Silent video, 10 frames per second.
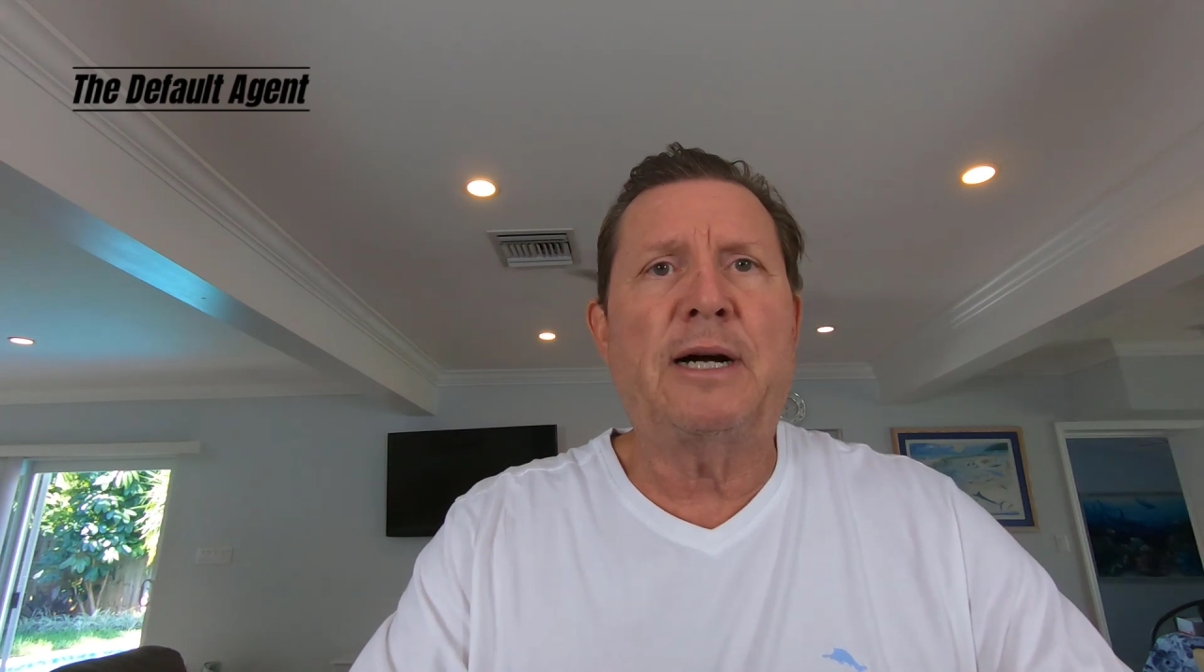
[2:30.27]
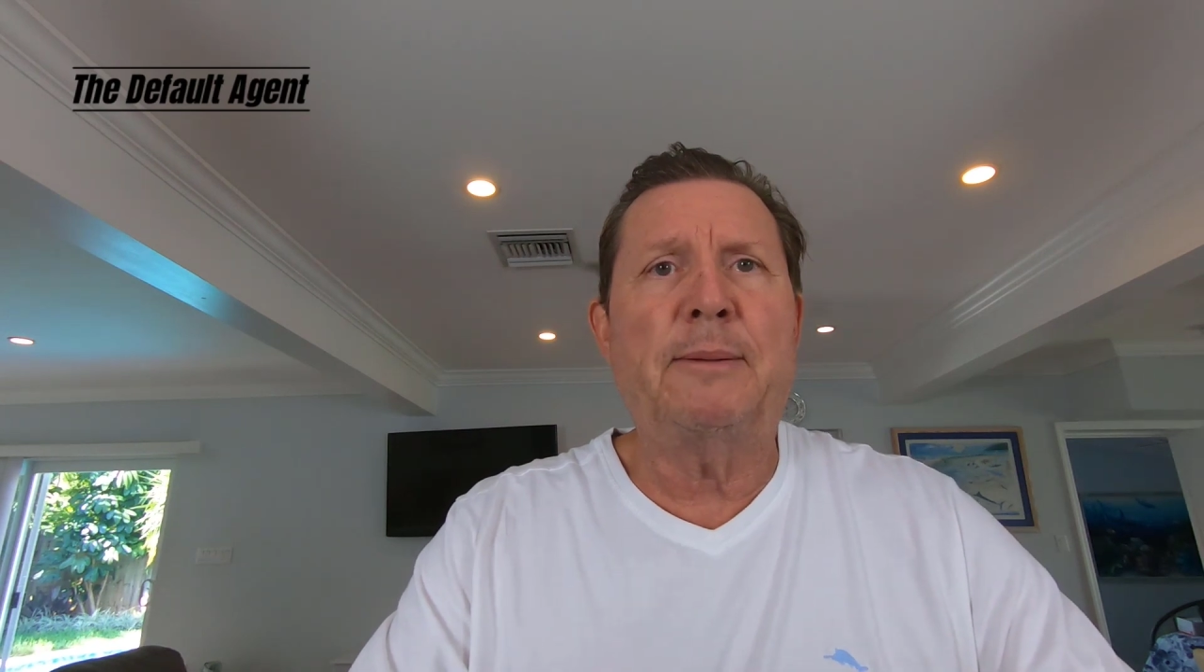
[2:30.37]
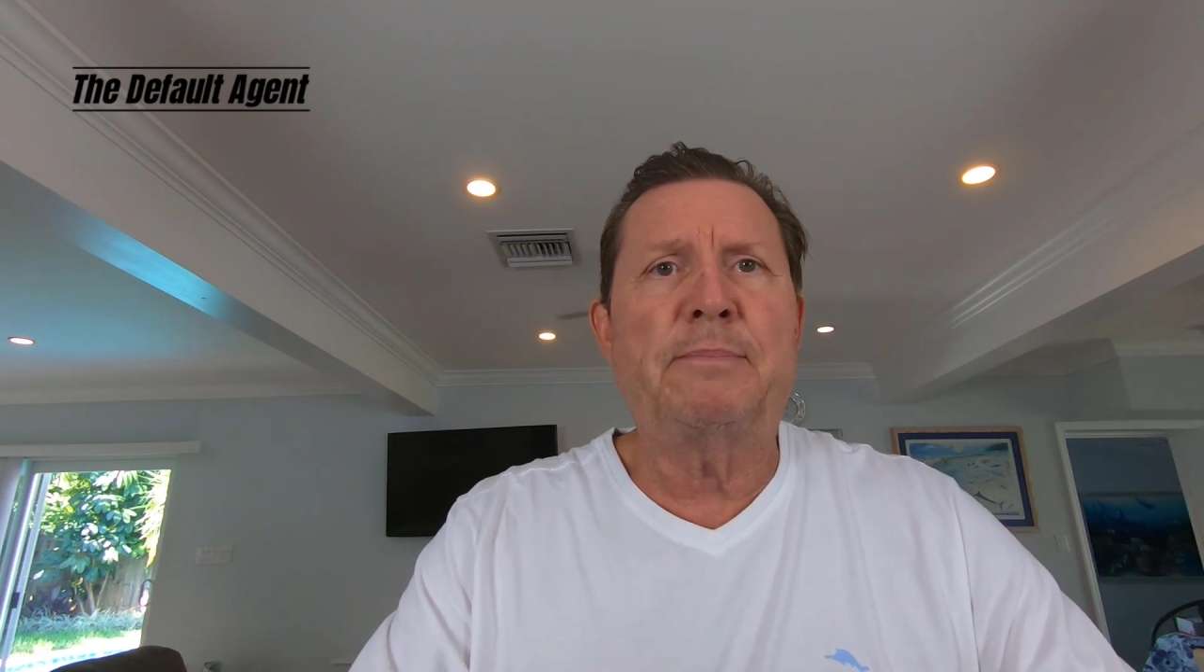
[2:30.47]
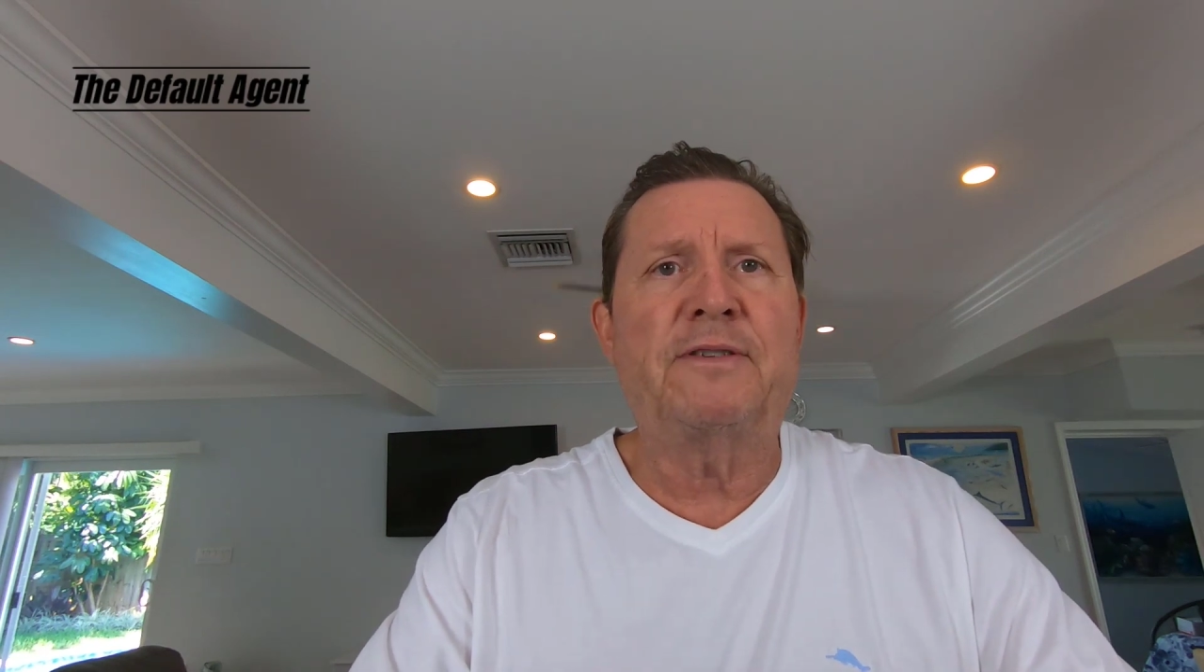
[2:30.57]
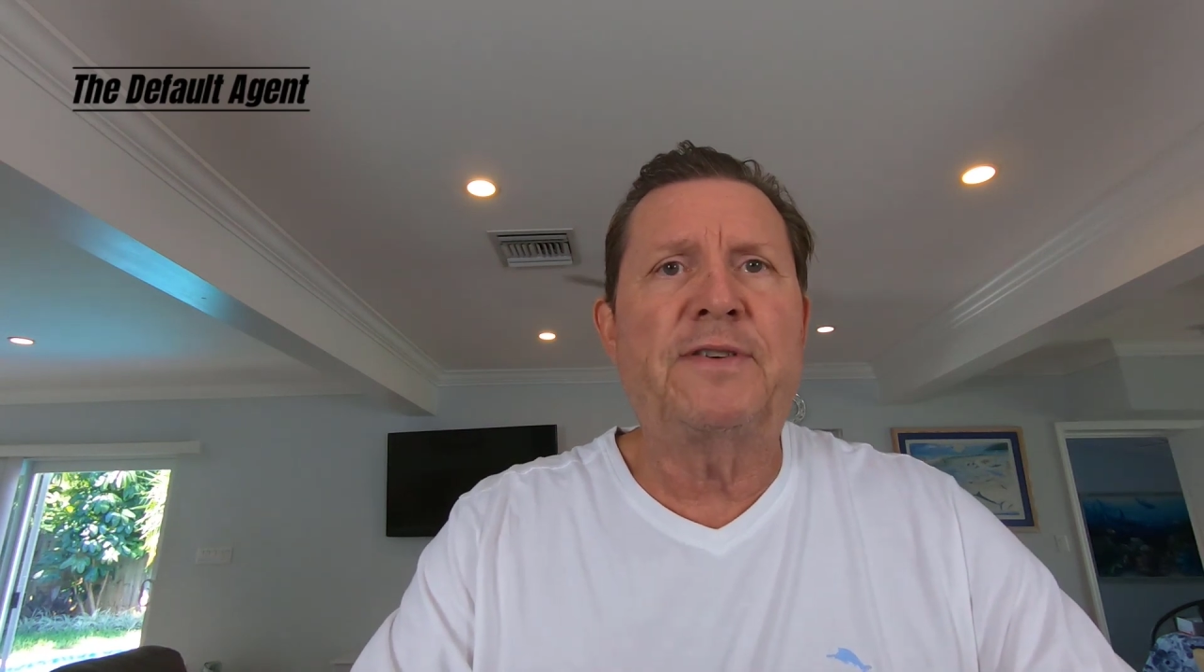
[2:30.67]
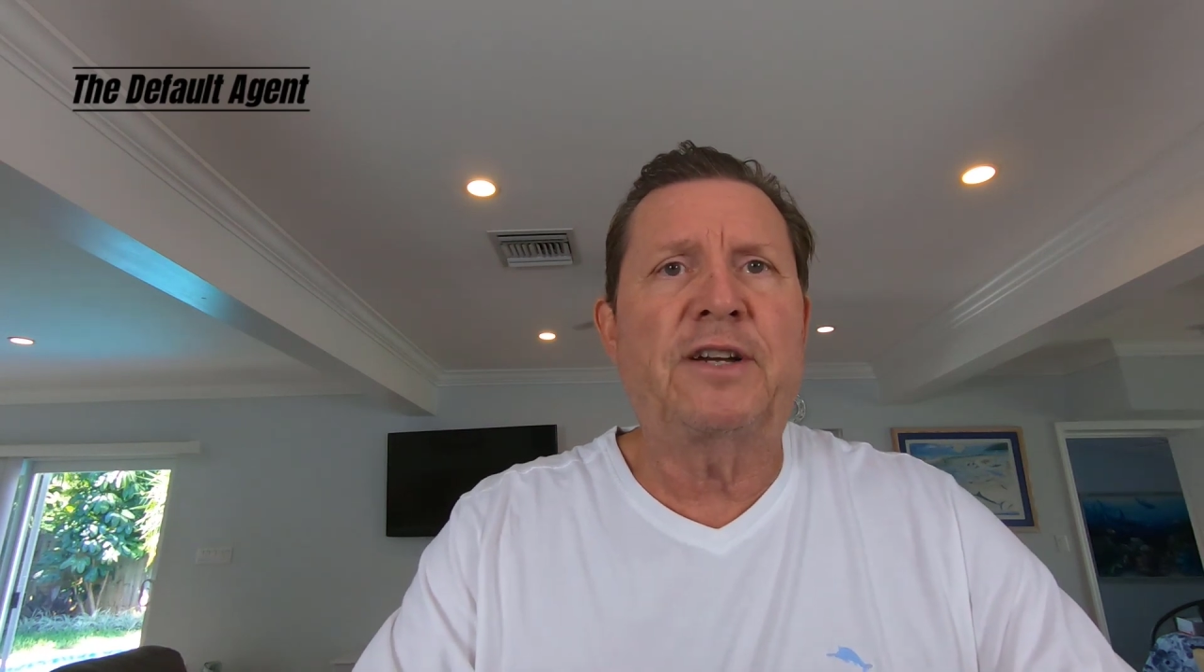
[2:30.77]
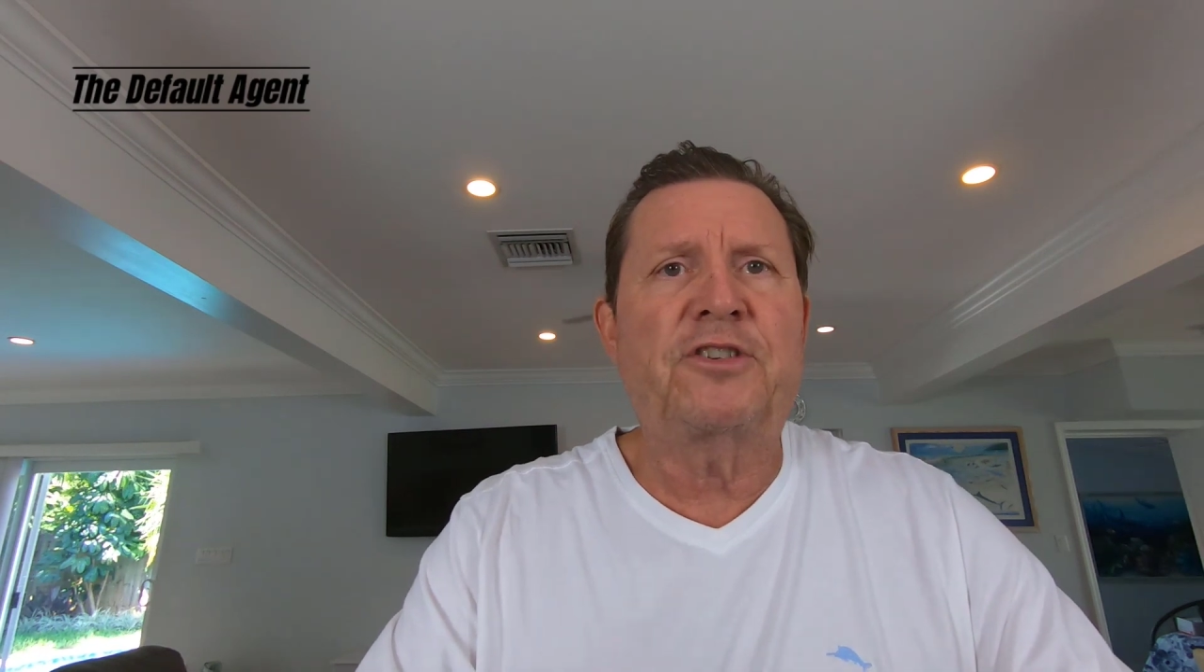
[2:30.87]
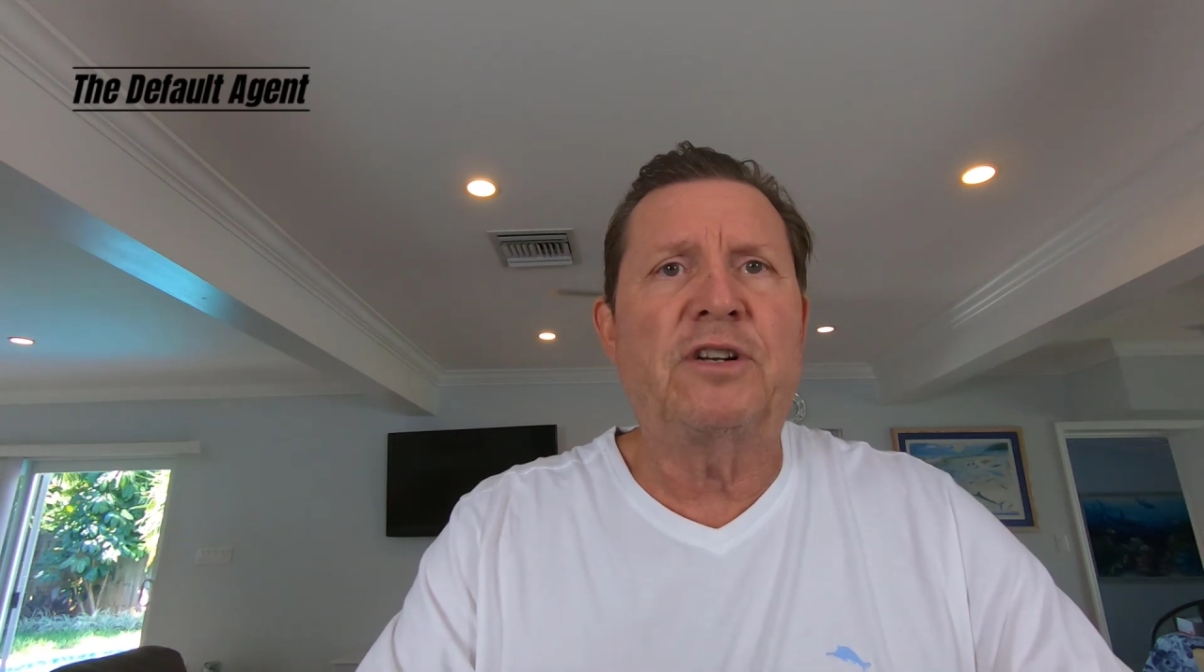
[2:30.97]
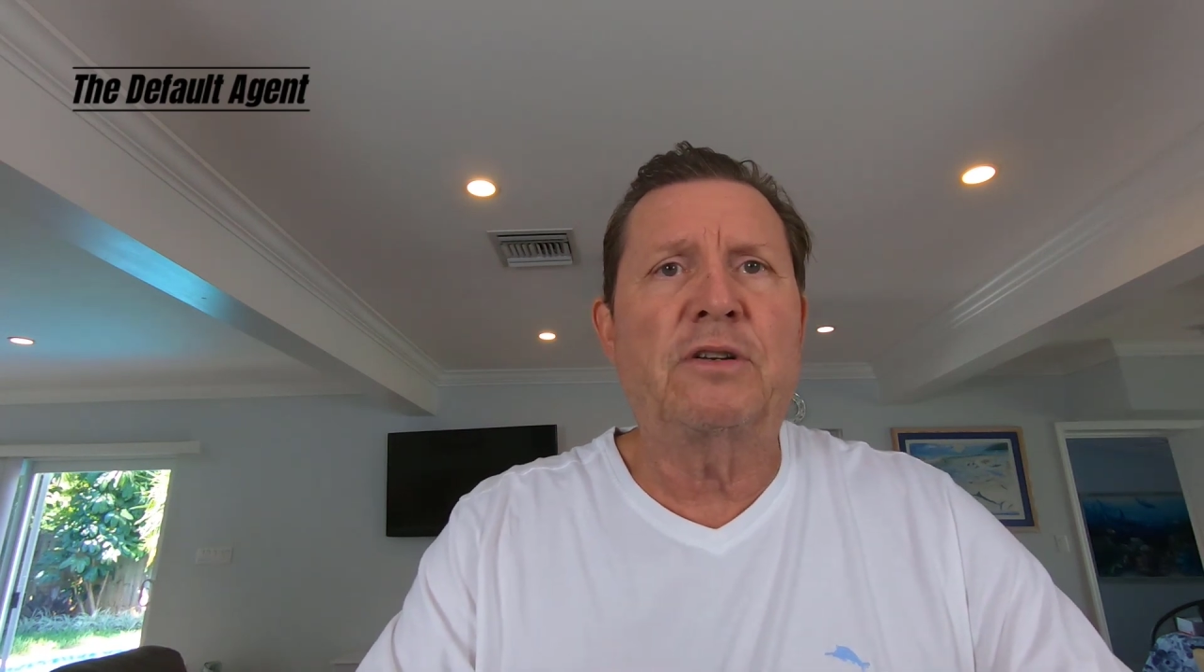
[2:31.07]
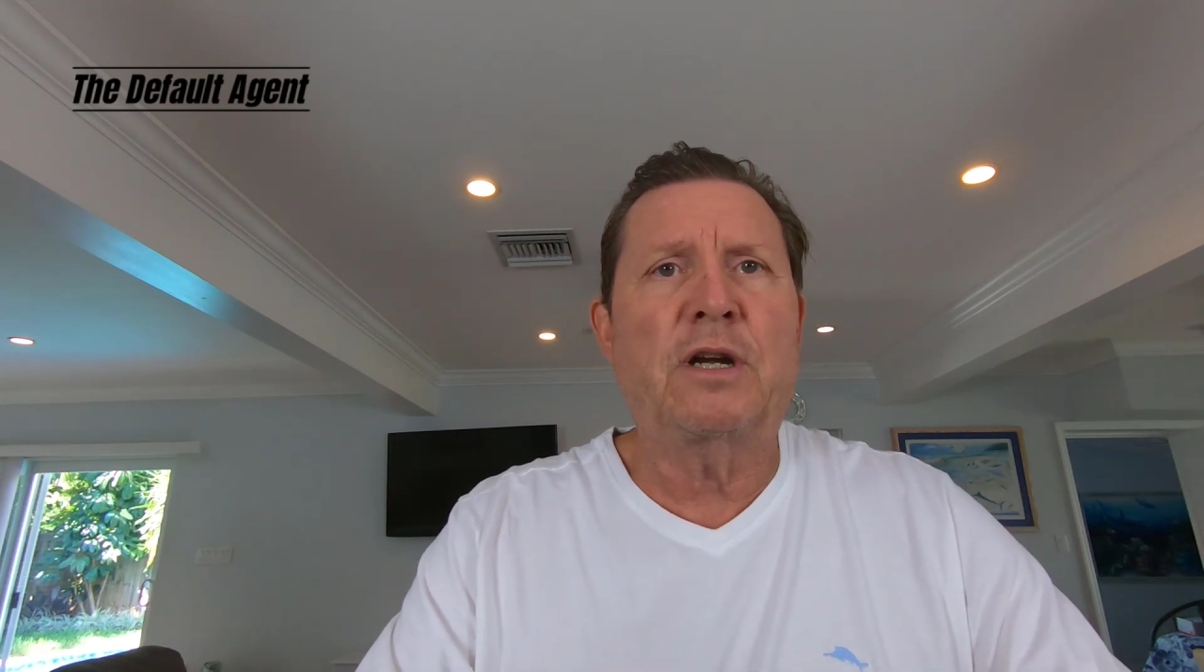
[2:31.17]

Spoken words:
by professional